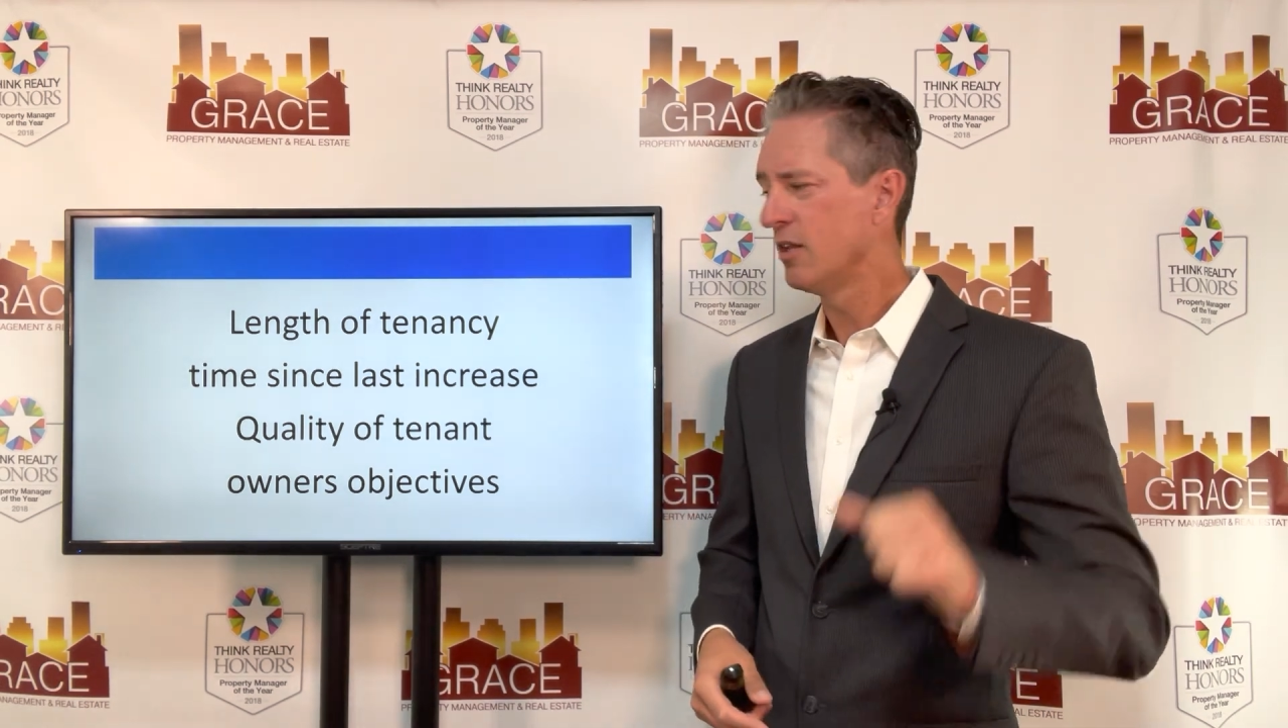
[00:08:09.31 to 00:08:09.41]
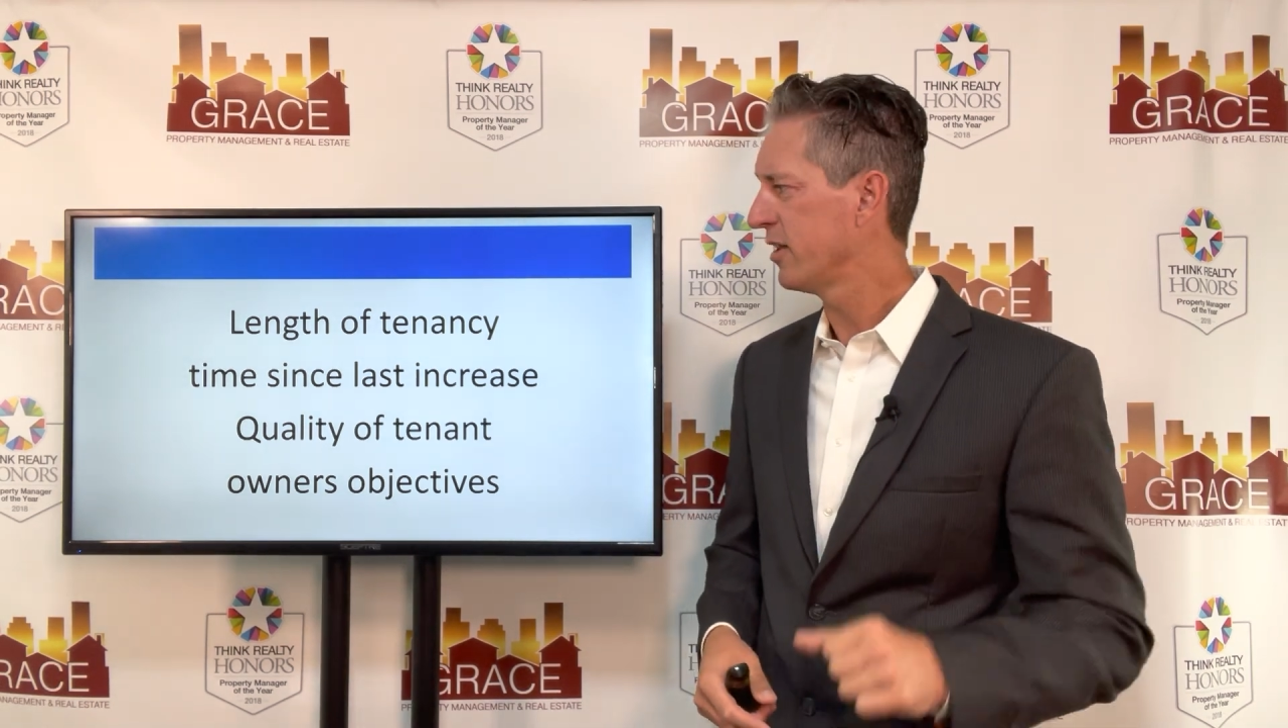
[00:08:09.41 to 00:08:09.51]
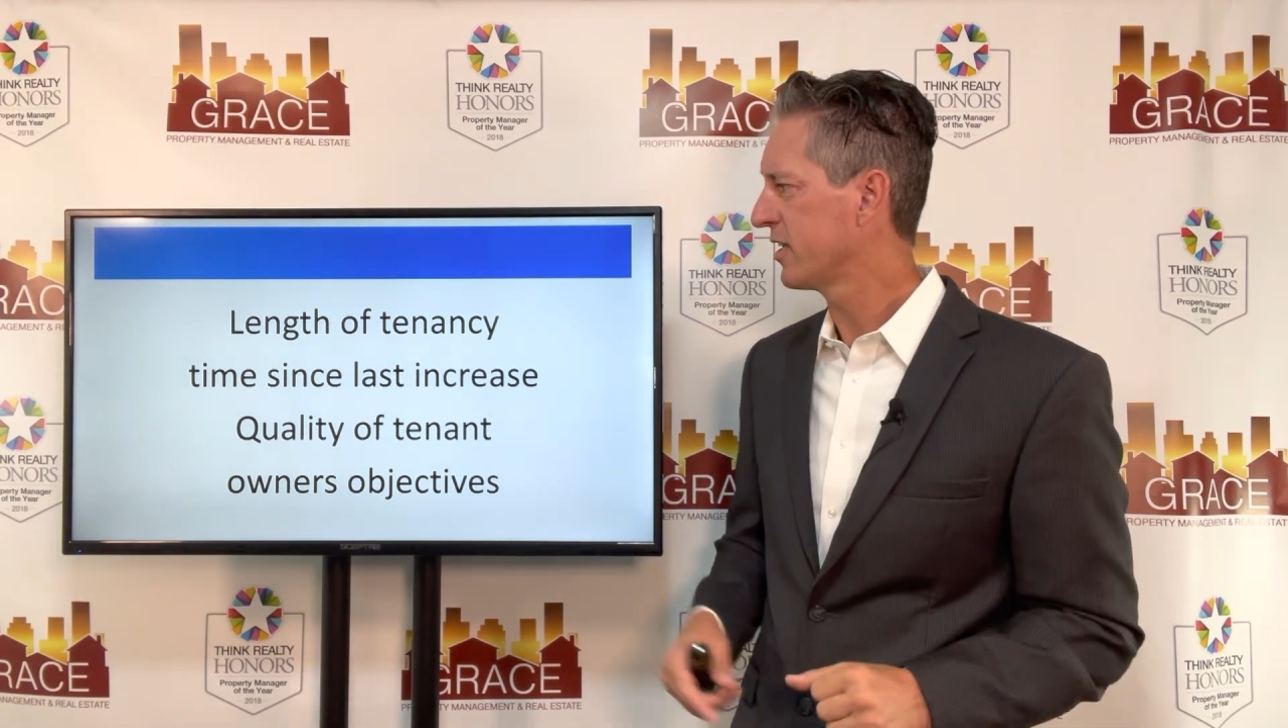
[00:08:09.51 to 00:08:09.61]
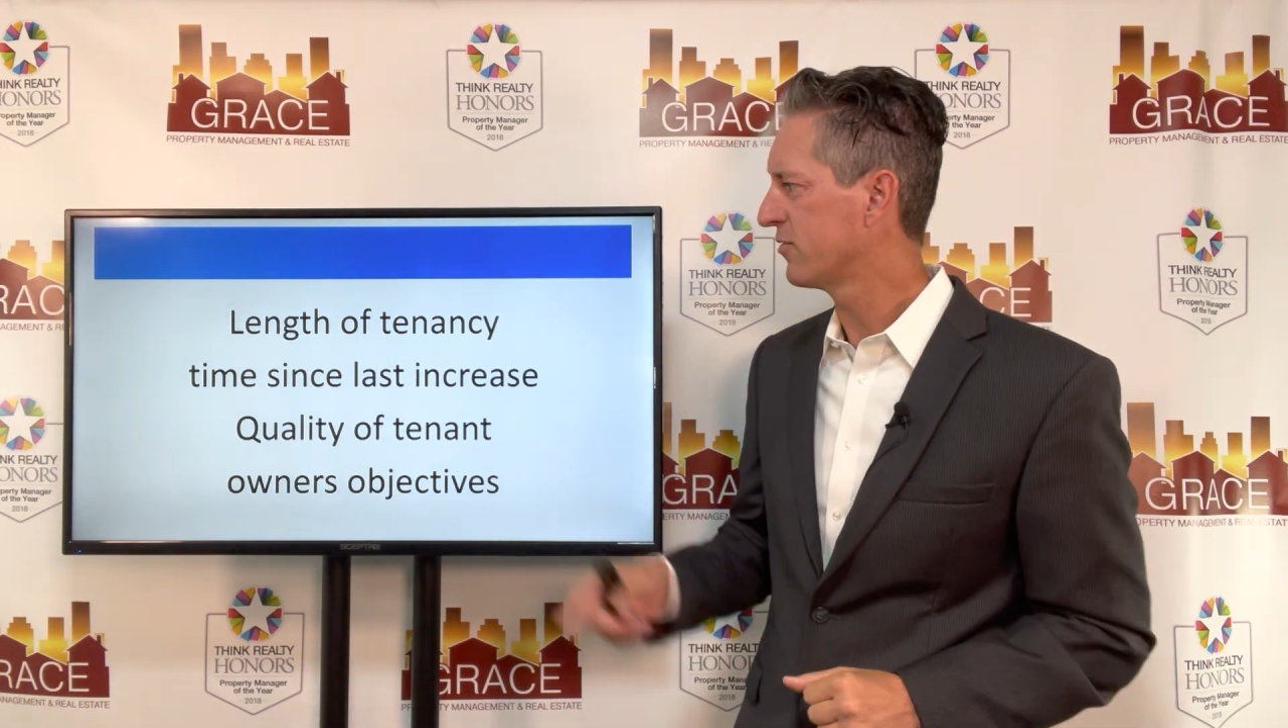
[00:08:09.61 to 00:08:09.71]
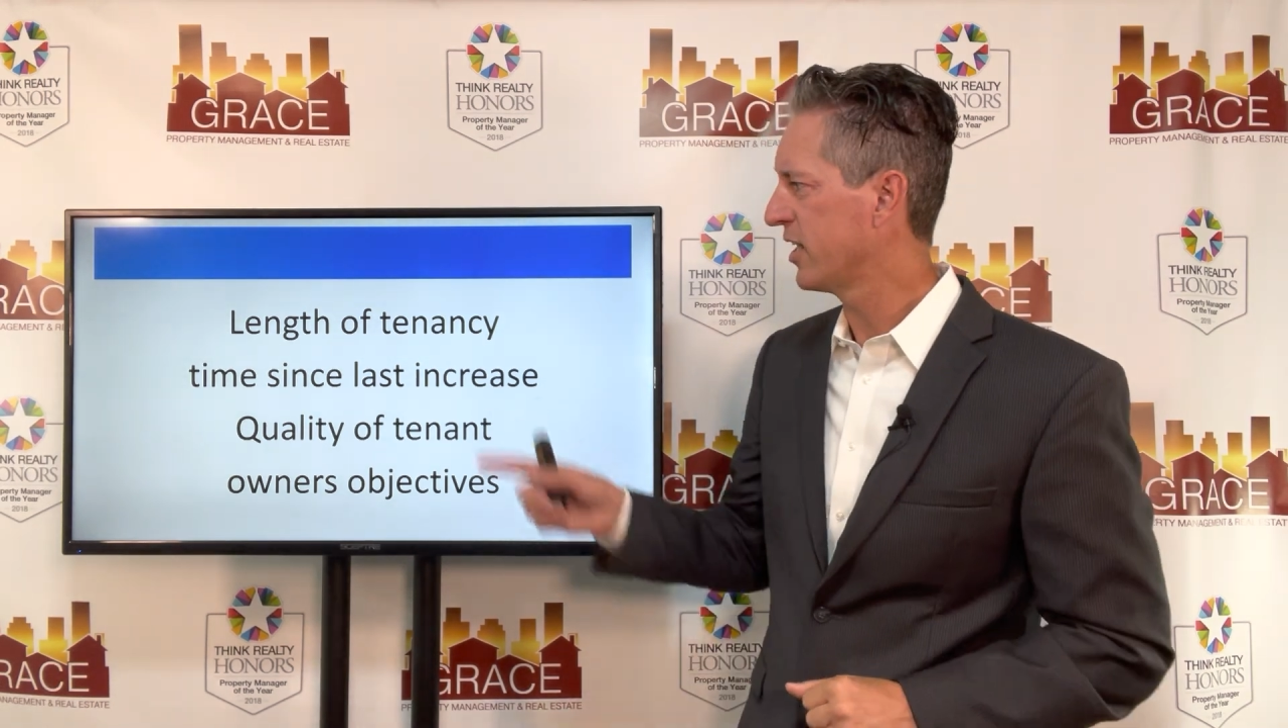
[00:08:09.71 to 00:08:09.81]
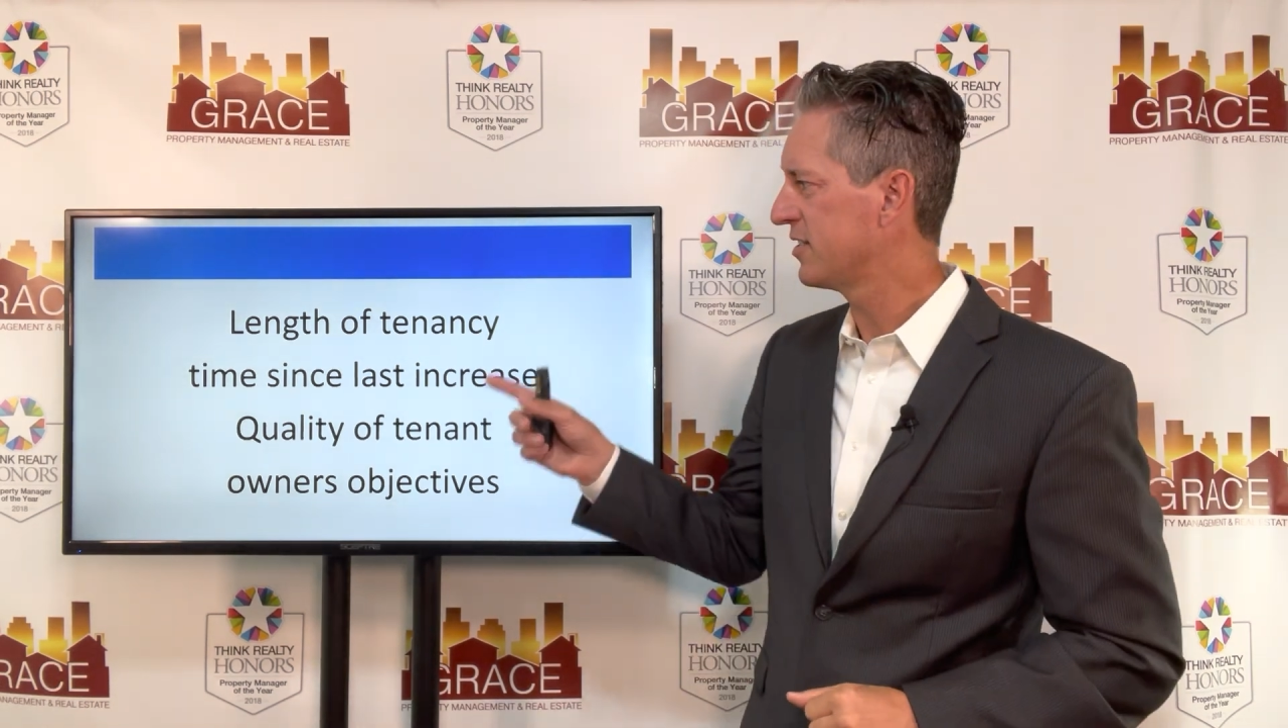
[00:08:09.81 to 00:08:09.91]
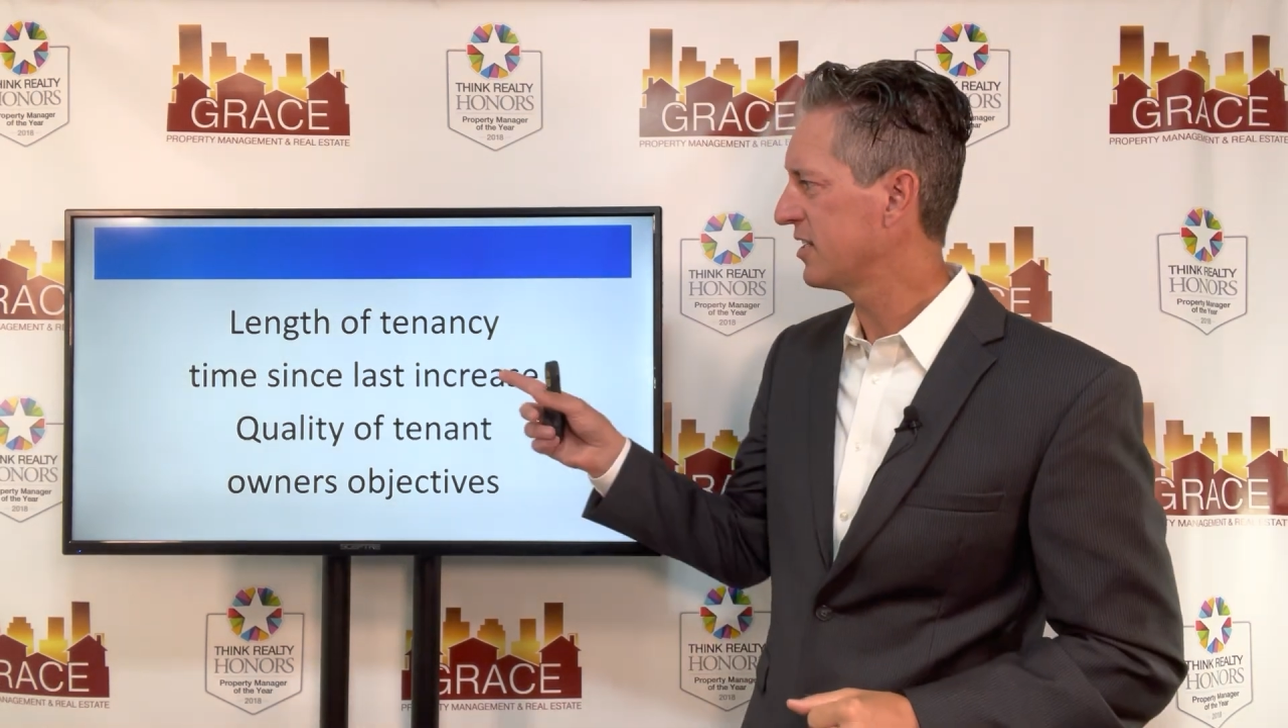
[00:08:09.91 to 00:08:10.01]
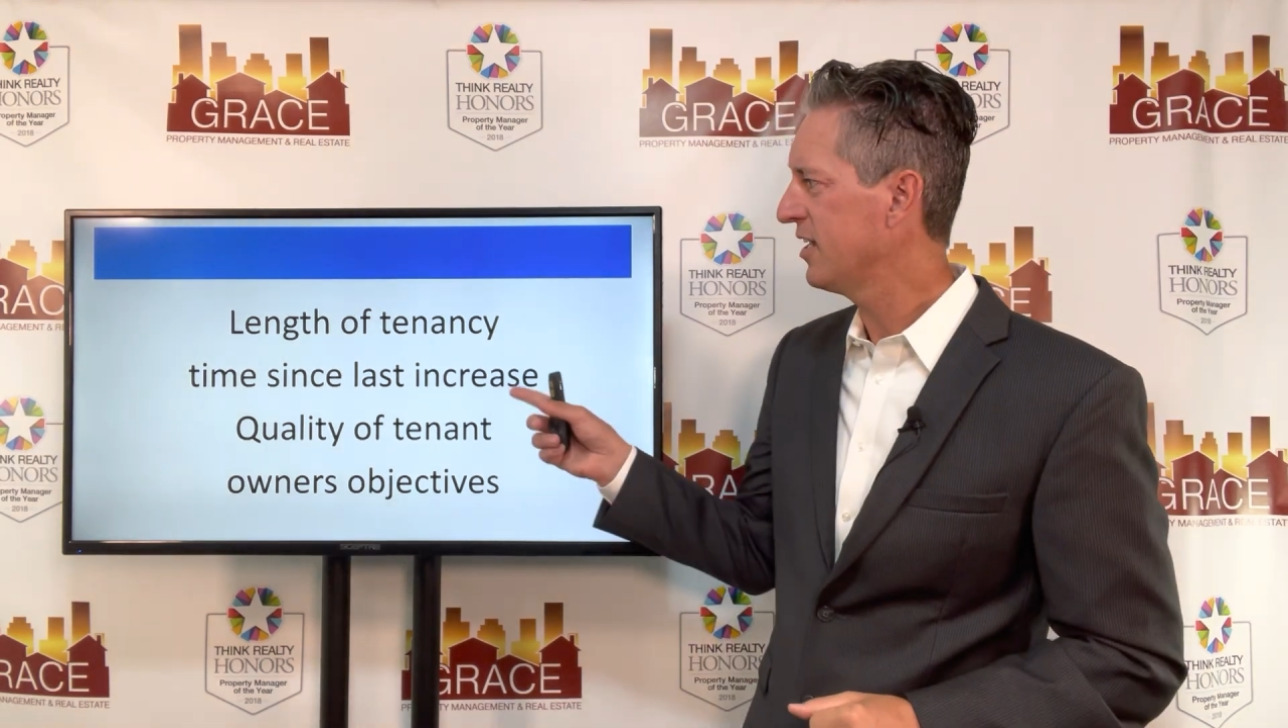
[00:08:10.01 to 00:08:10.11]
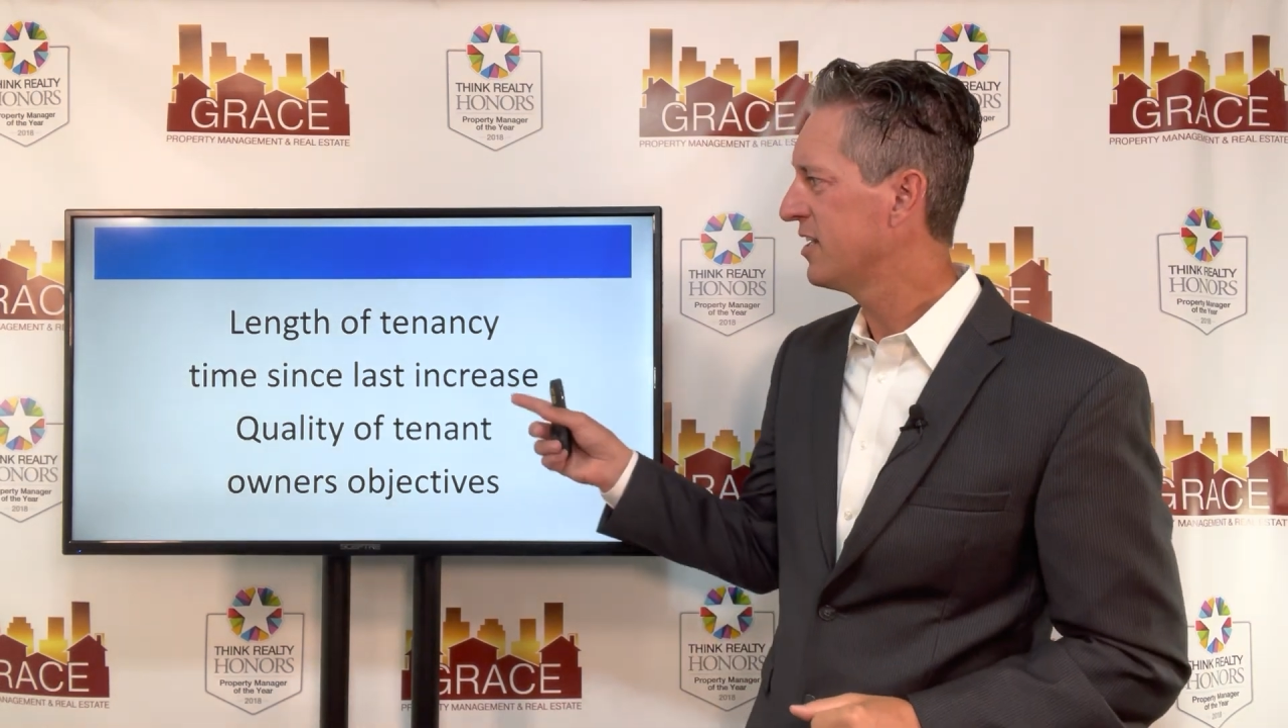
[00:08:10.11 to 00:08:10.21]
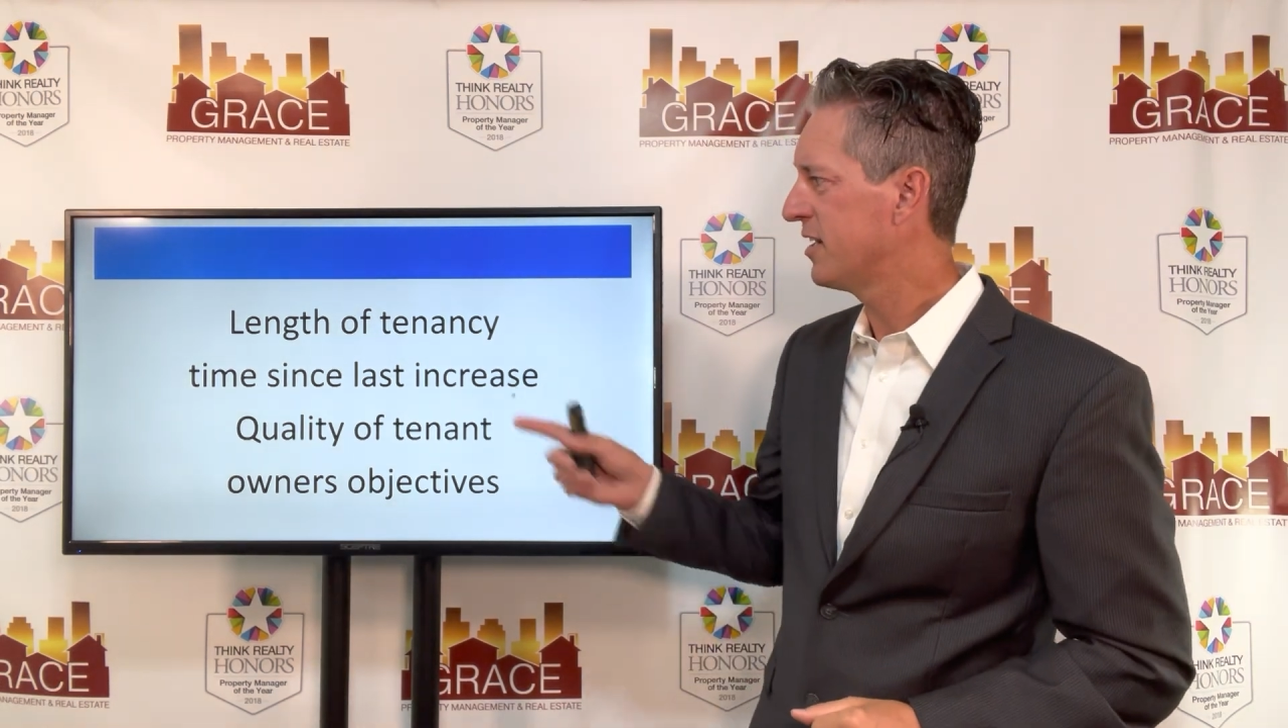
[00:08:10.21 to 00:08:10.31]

length of tenancy.